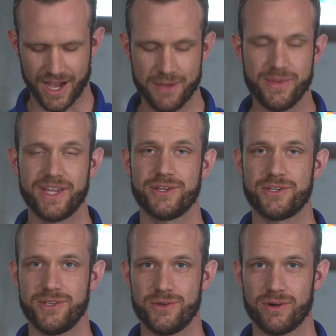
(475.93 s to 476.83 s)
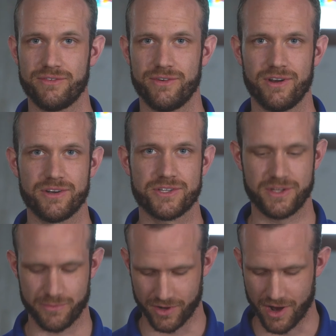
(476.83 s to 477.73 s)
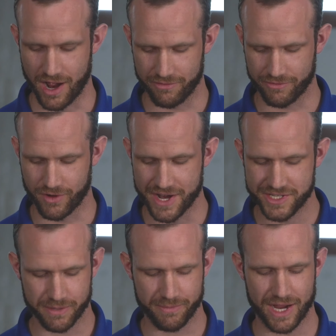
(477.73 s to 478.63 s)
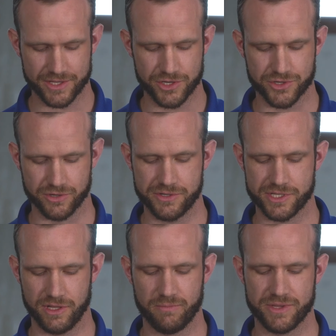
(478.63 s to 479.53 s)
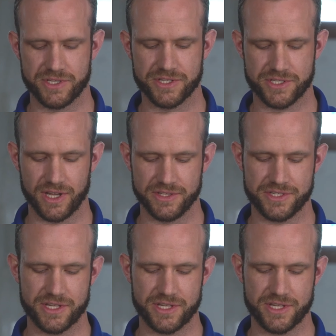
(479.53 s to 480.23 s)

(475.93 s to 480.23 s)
I make it to the door first, and we're off, racing back to Jerusalem as the sun